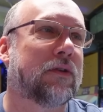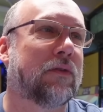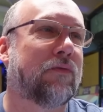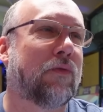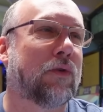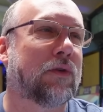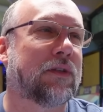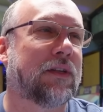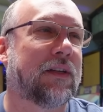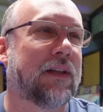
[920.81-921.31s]

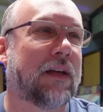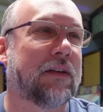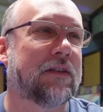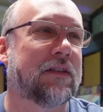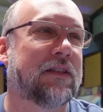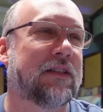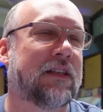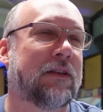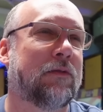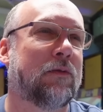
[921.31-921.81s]
Unfortunately, that
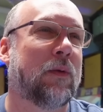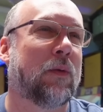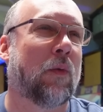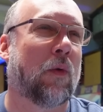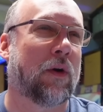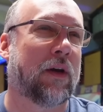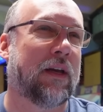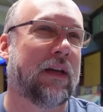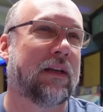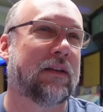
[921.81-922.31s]
doesn't seem to be
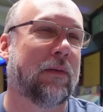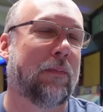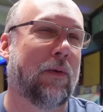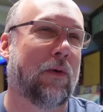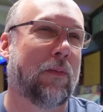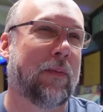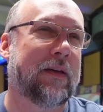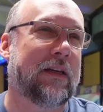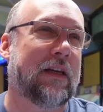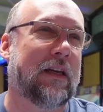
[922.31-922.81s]
working at the
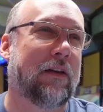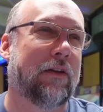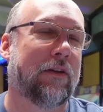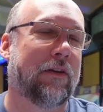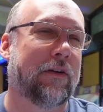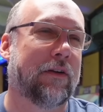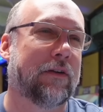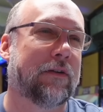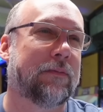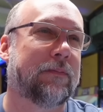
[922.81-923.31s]
moment
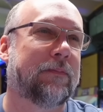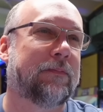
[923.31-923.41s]
either.